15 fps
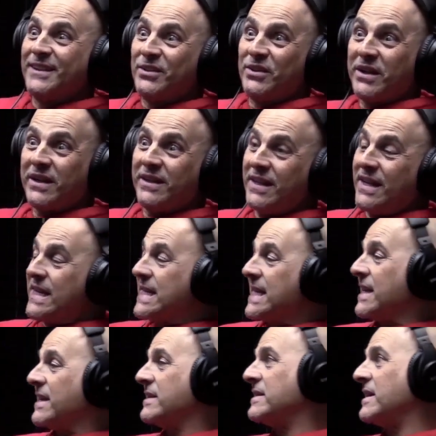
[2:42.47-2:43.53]
Right.
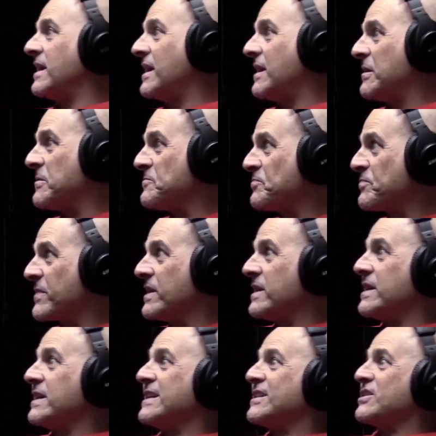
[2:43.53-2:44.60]
And
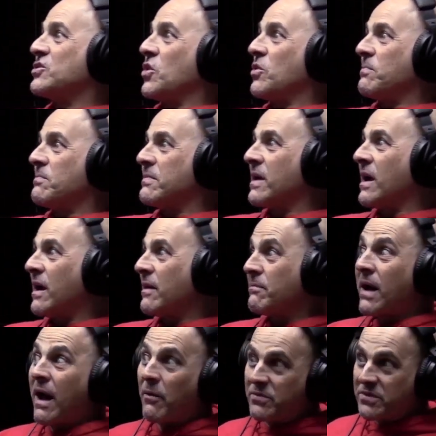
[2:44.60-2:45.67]
so
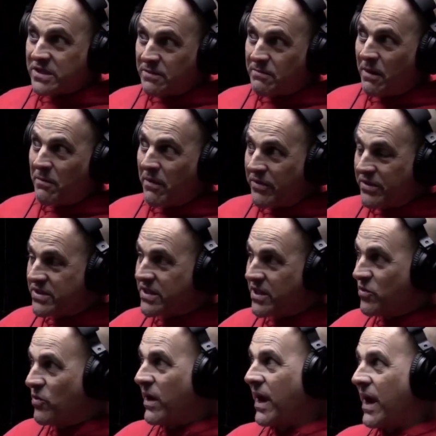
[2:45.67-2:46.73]
obviously my mother's
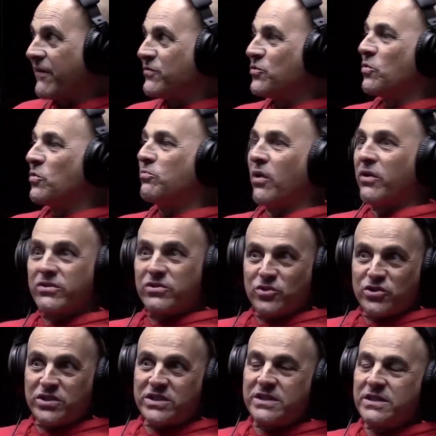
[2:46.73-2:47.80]
single. I have no brothers or
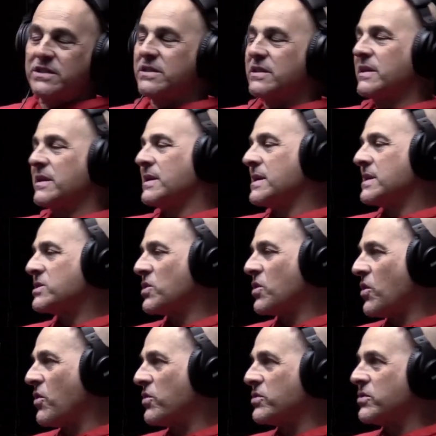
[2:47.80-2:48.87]
sisters.
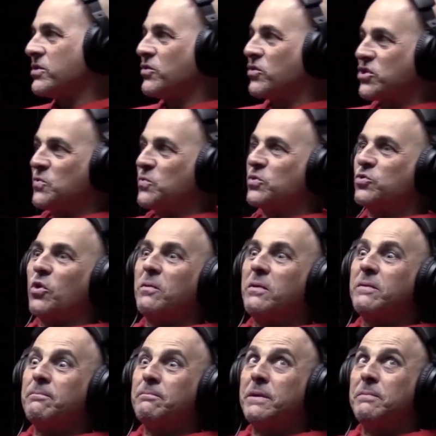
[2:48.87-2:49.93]
So she would thought
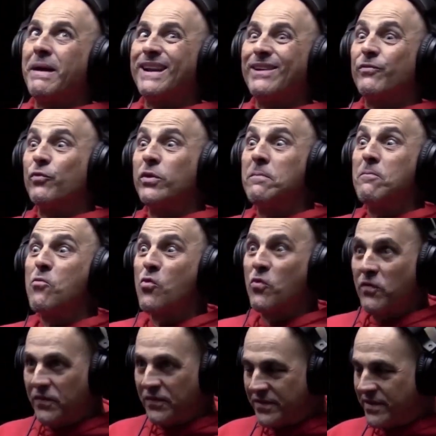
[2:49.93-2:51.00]
it'd be better if we moved.